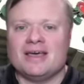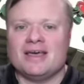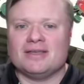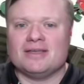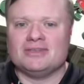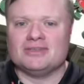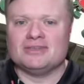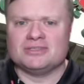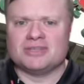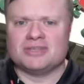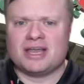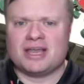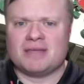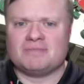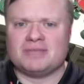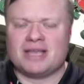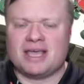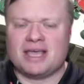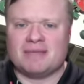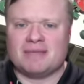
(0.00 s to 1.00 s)
Just sign
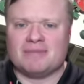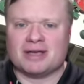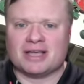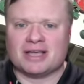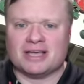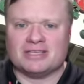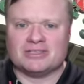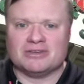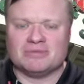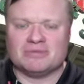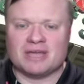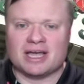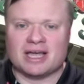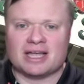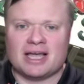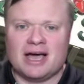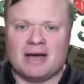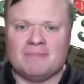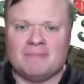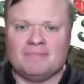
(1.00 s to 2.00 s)
up today at
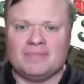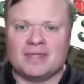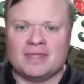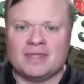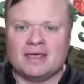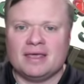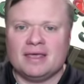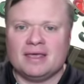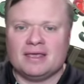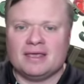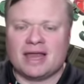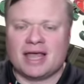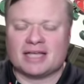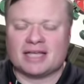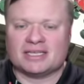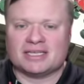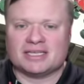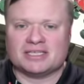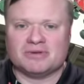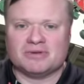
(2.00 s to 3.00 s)
BuckeyeScoop.com. Get
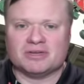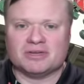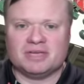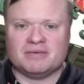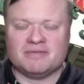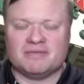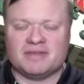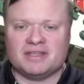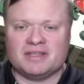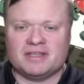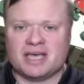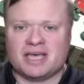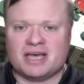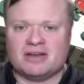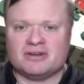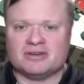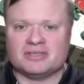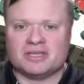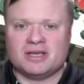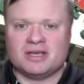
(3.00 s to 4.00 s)
access to our team of
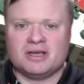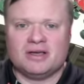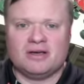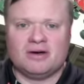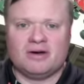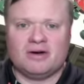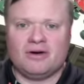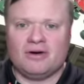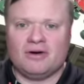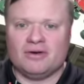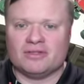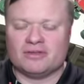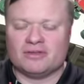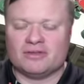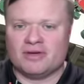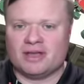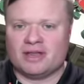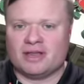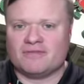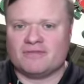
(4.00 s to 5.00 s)
insiders, all the
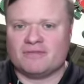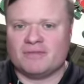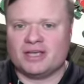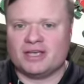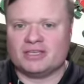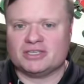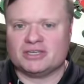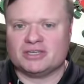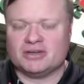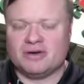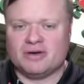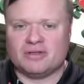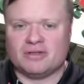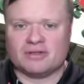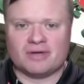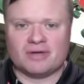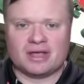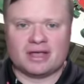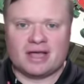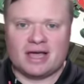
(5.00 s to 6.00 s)
great information, all
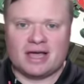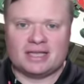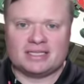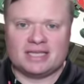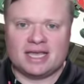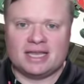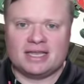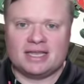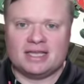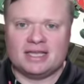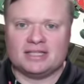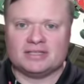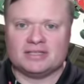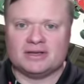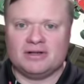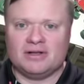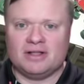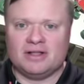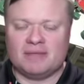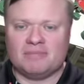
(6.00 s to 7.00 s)
the great content. It's
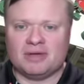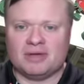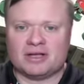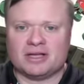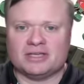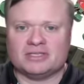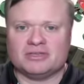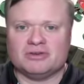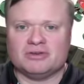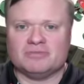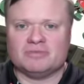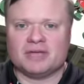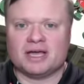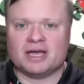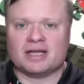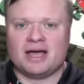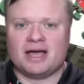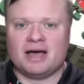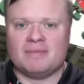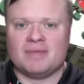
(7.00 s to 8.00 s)
all at
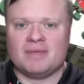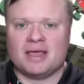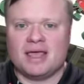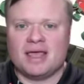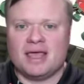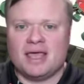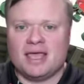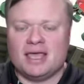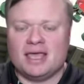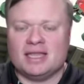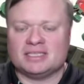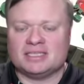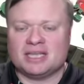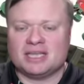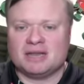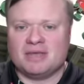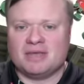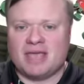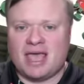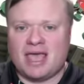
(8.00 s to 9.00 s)
BuckeyeScoop.com. It is
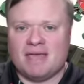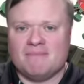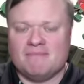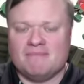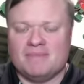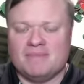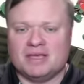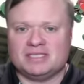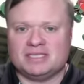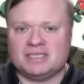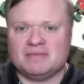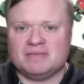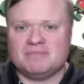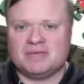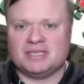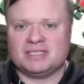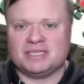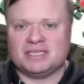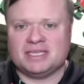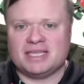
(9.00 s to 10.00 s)
going to be a busy,
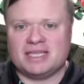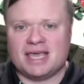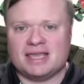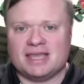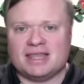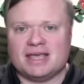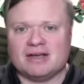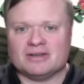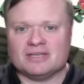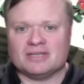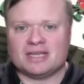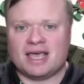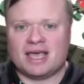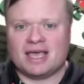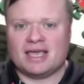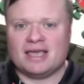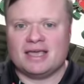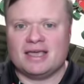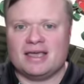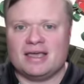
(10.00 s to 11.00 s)
busy day there
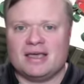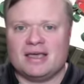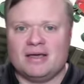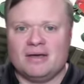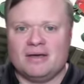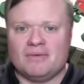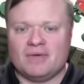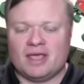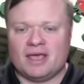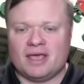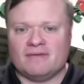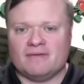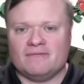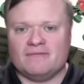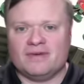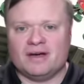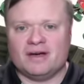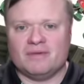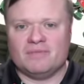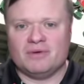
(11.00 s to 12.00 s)
today. We
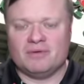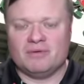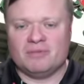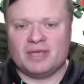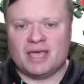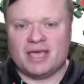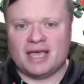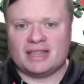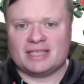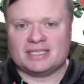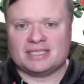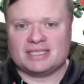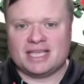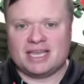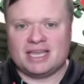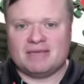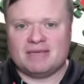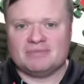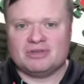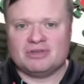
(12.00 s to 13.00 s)
will be at the
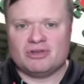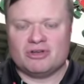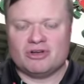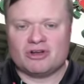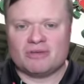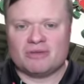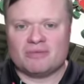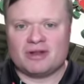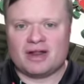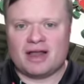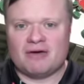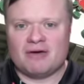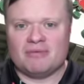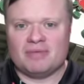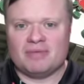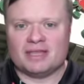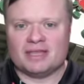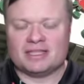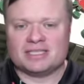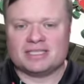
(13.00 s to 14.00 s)
stadium. Tony Gerterman and I will
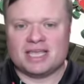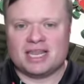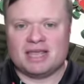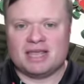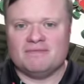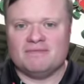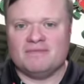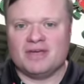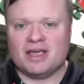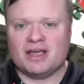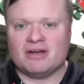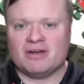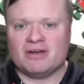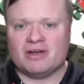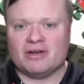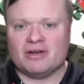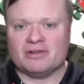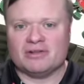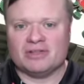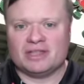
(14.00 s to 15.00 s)
be at the stadium
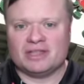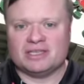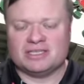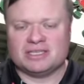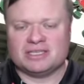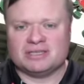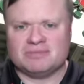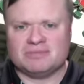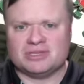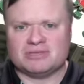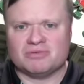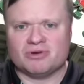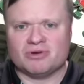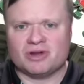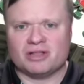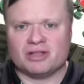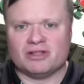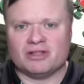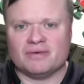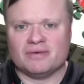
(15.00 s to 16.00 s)
very early this
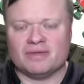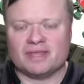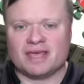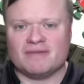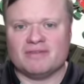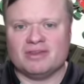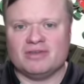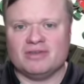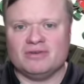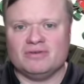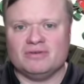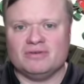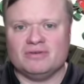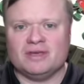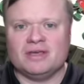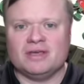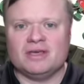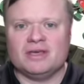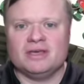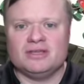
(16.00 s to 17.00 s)
morning, along with Kevin Noon,
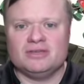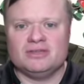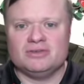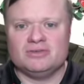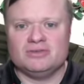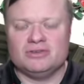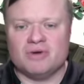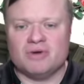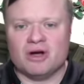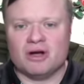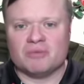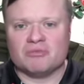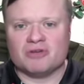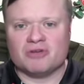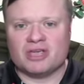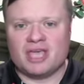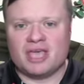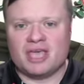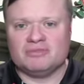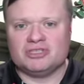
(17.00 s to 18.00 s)
to do our
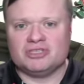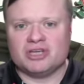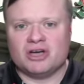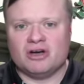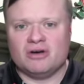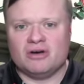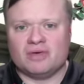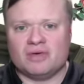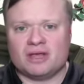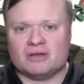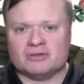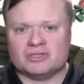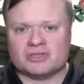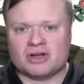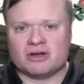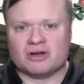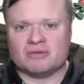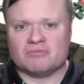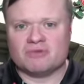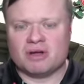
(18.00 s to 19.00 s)
pregame show. That will
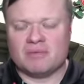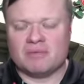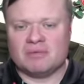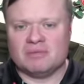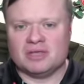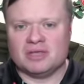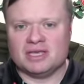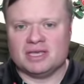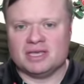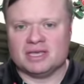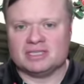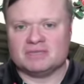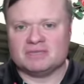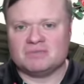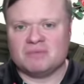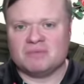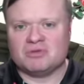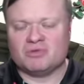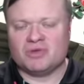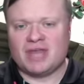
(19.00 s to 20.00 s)
start probably
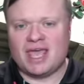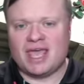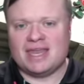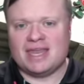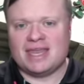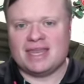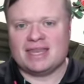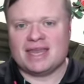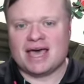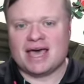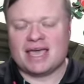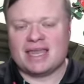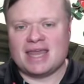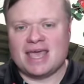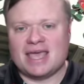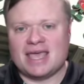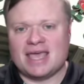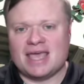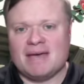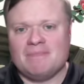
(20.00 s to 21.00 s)
sometime between 8 and 9
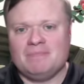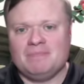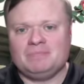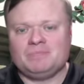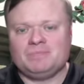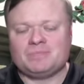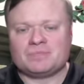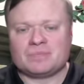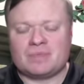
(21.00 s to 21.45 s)
a.m.